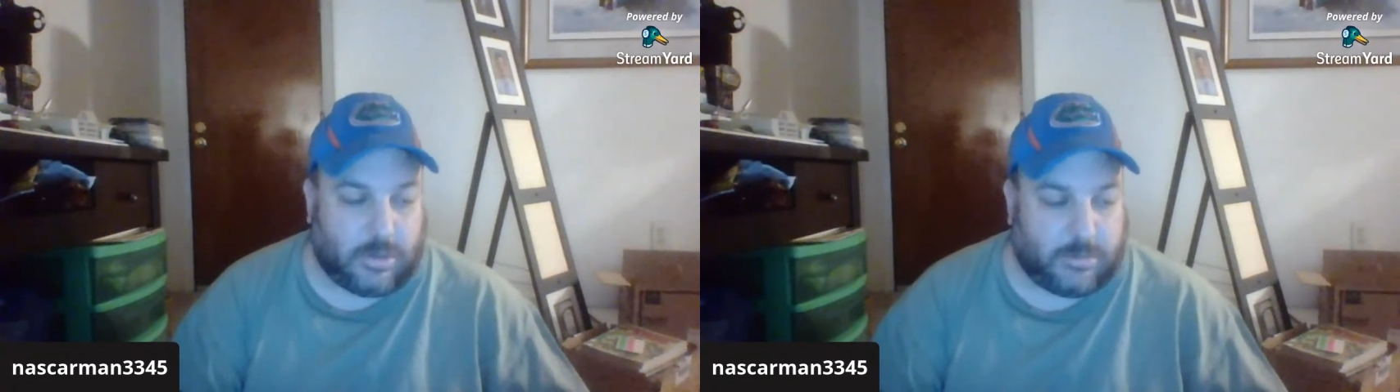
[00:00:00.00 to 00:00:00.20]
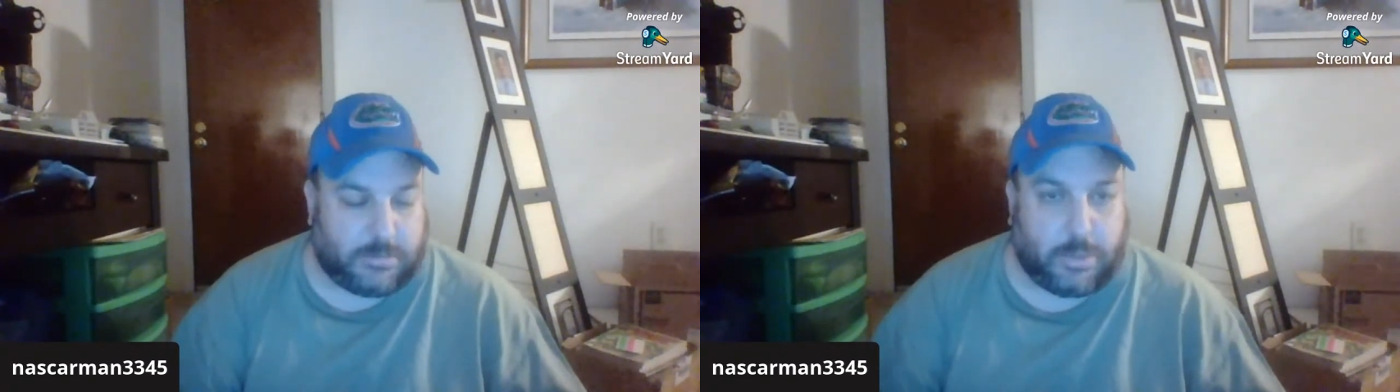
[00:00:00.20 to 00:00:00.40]

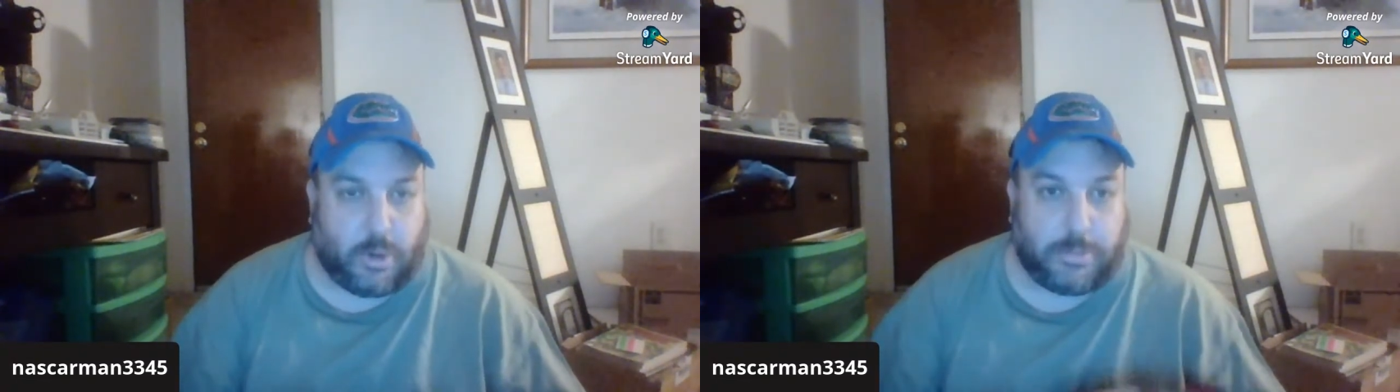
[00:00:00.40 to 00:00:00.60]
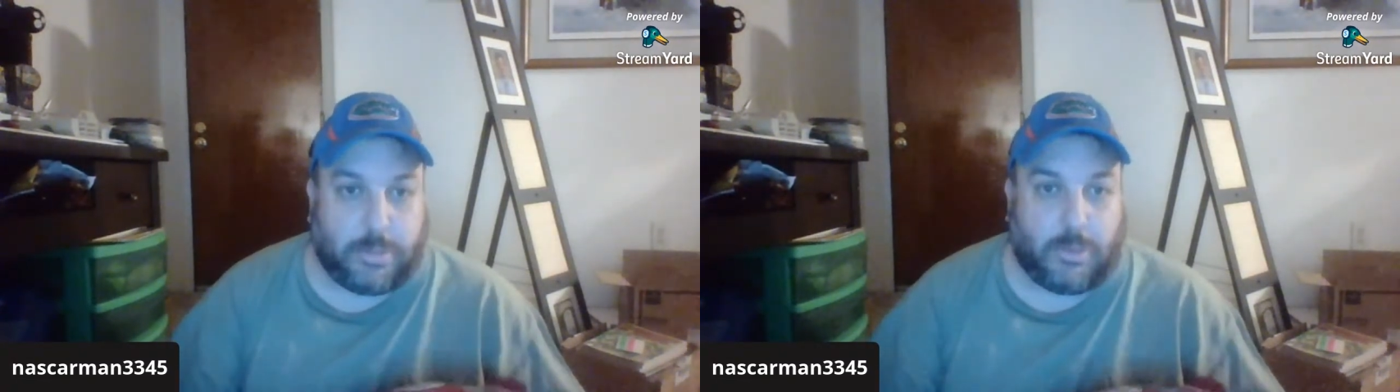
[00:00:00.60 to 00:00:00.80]

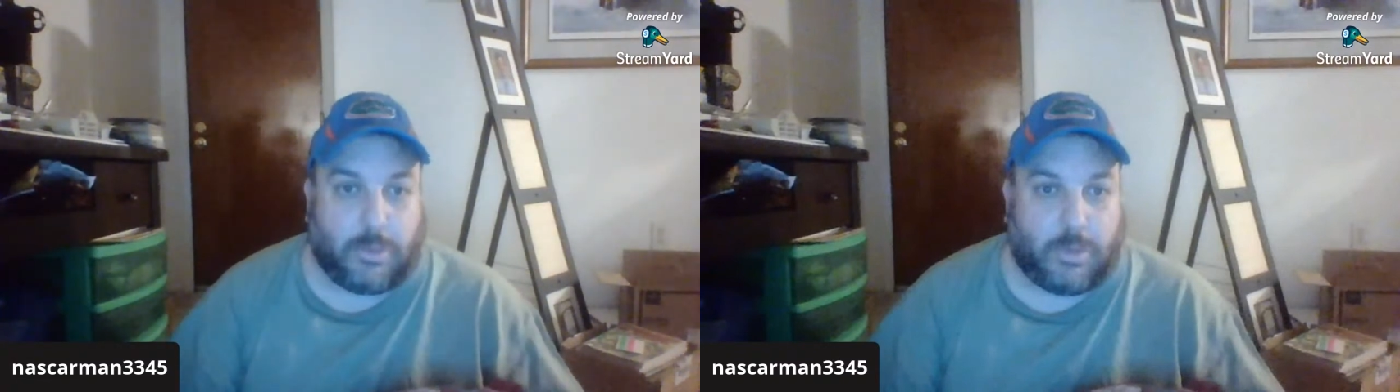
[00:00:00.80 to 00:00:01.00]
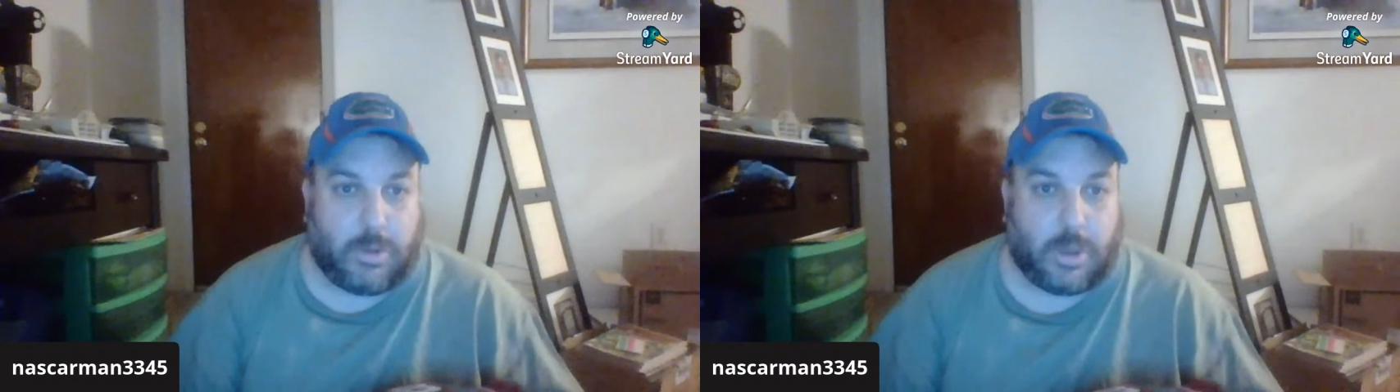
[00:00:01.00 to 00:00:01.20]

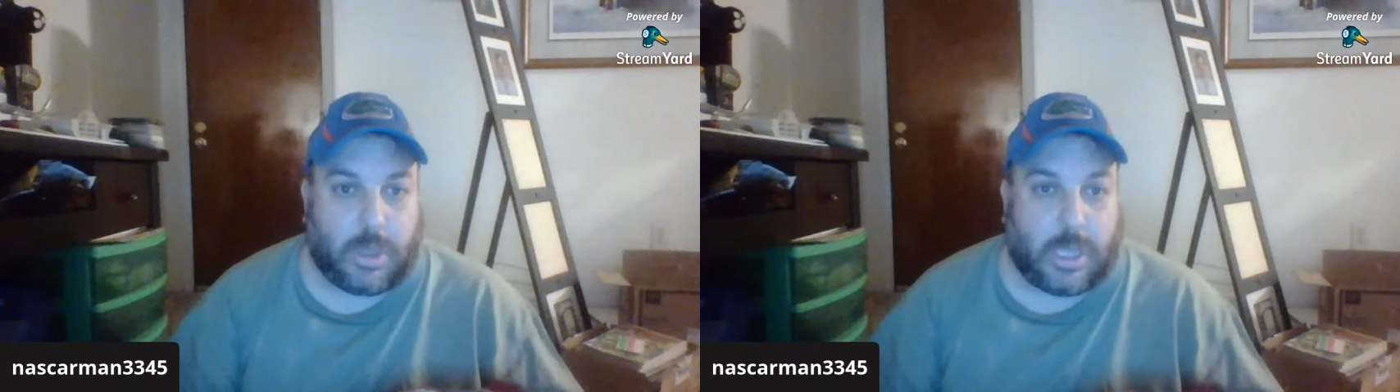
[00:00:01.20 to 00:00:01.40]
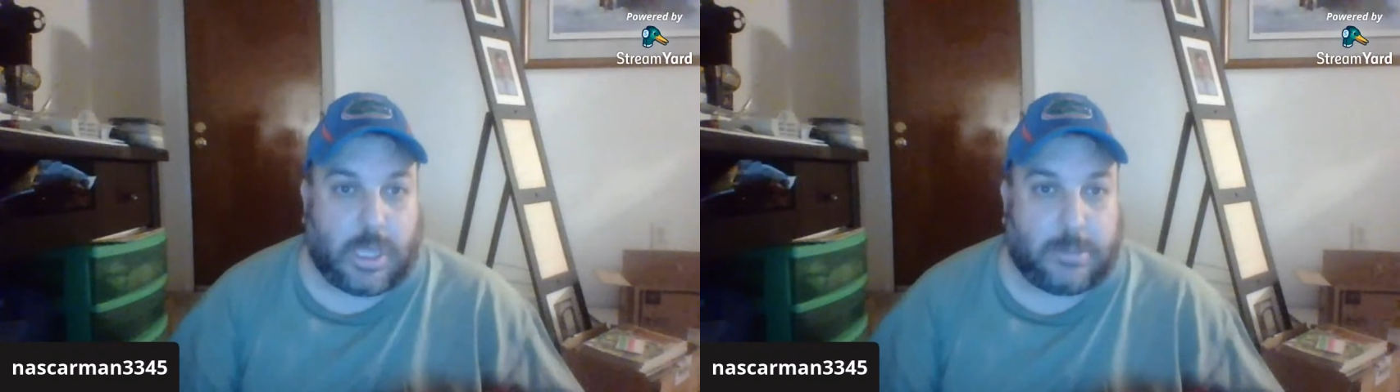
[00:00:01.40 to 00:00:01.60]
purple
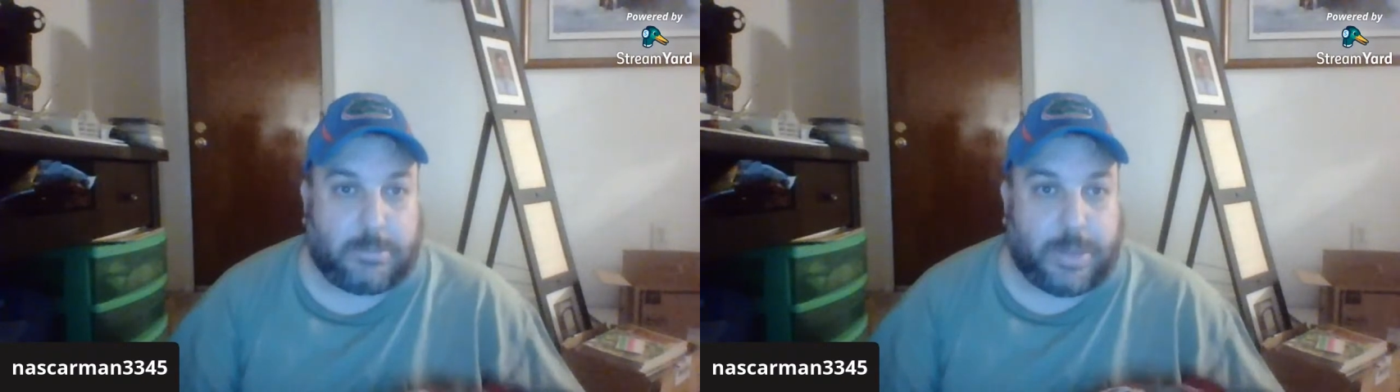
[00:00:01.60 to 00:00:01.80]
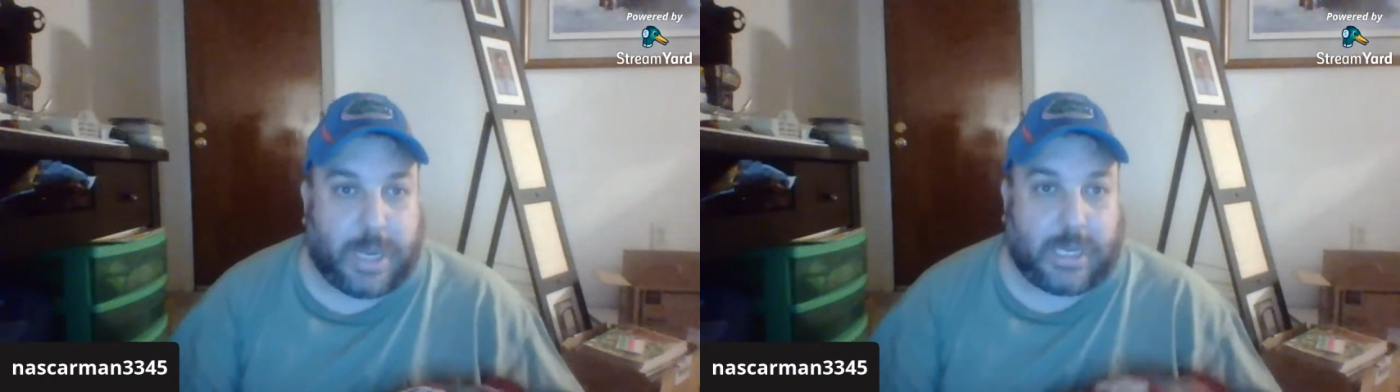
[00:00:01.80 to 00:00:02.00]

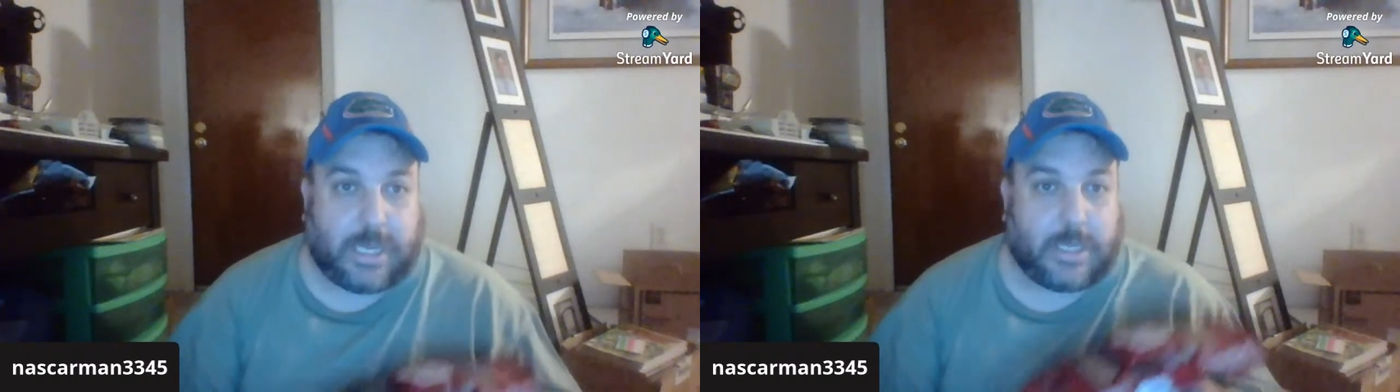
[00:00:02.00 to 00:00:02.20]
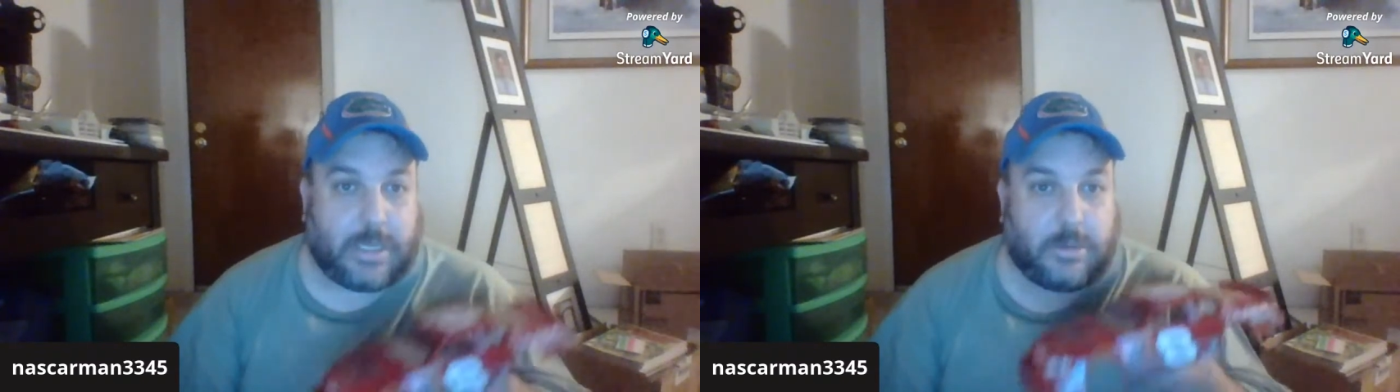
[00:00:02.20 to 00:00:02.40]
and
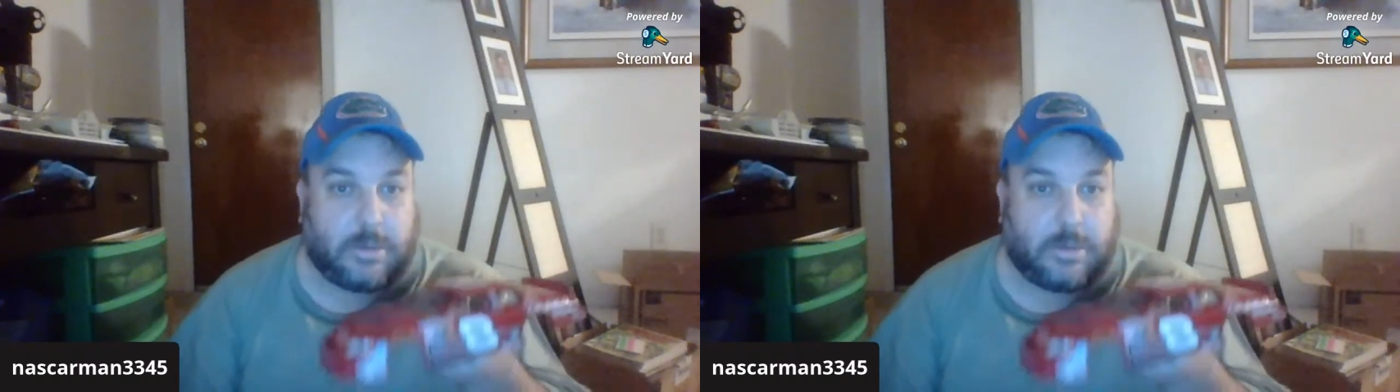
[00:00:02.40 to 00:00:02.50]
pink